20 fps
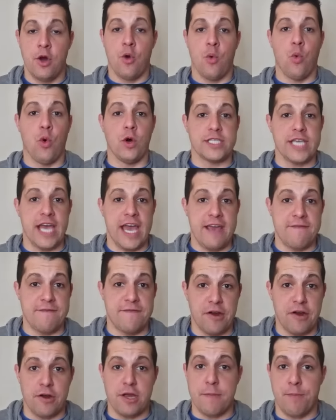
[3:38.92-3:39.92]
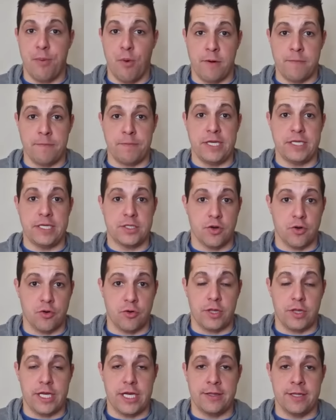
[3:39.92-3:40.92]
Was a very important piece
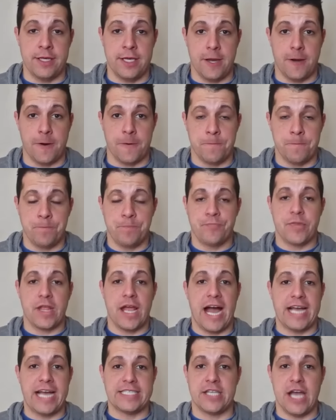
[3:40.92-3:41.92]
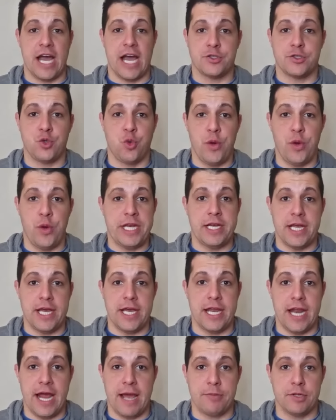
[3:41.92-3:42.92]
early in the year. I tweeted
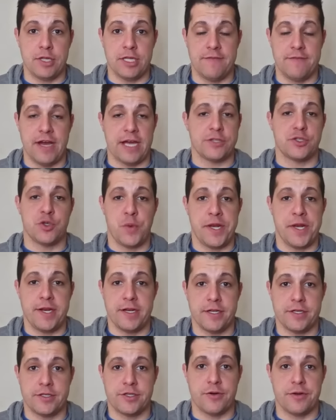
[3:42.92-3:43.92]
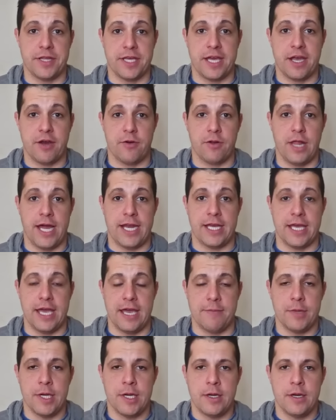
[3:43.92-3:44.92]
it, and I believe it. I tweeted it during the Carolina
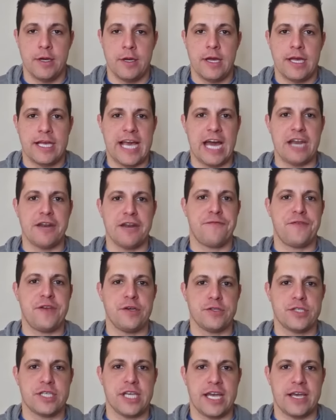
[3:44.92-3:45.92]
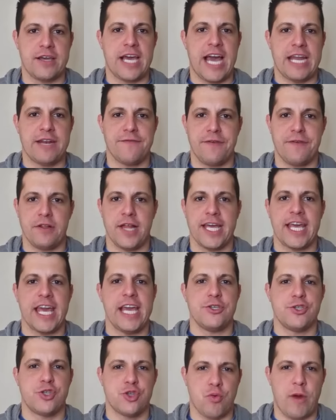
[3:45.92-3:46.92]
game. Kind of felt like
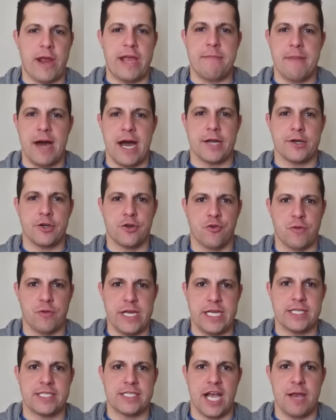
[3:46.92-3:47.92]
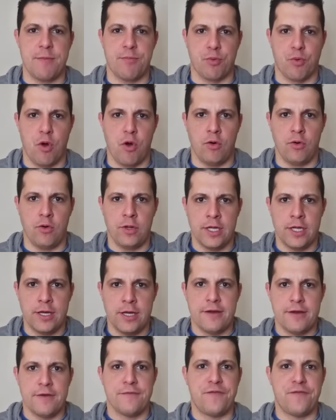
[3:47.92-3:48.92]
a Draymond Green type role.
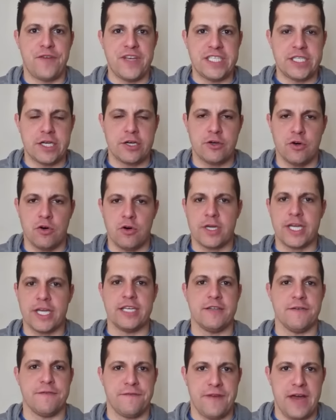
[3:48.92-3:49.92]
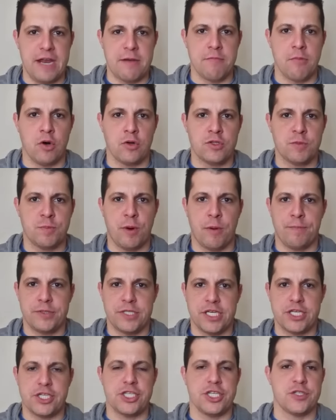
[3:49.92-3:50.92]
Physical, can defend multiple
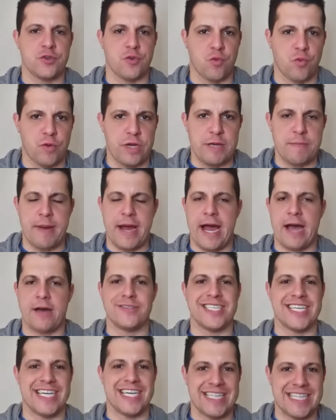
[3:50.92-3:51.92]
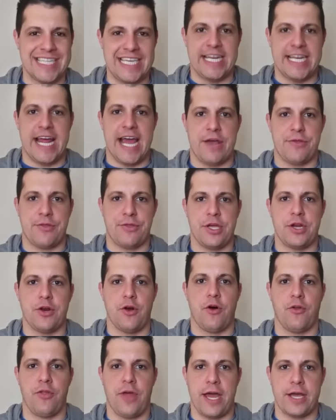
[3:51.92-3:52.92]
positions, rebounds, elite athlete,
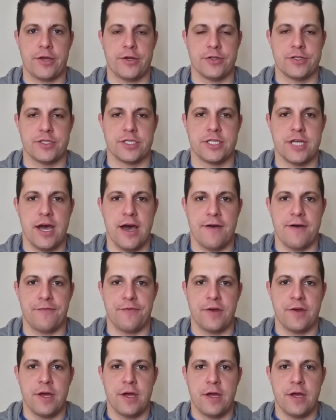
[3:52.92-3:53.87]
all that good stuff.